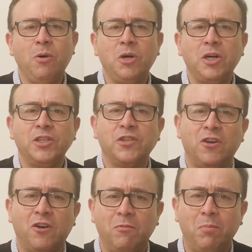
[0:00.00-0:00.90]
showers
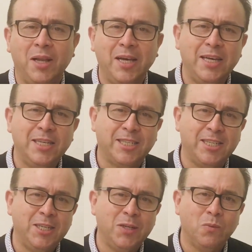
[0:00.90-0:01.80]
of
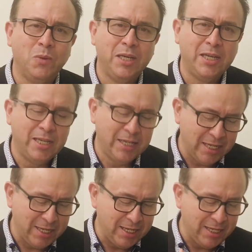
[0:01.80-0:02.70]
blessing we
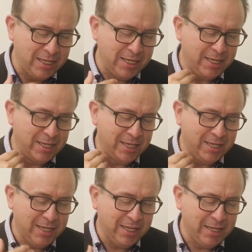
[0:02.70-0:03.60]

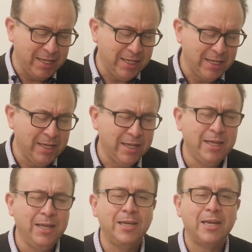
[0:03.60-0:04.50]

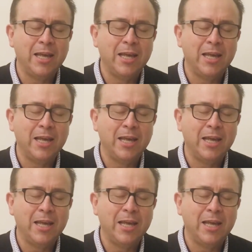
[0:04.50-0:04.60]
need.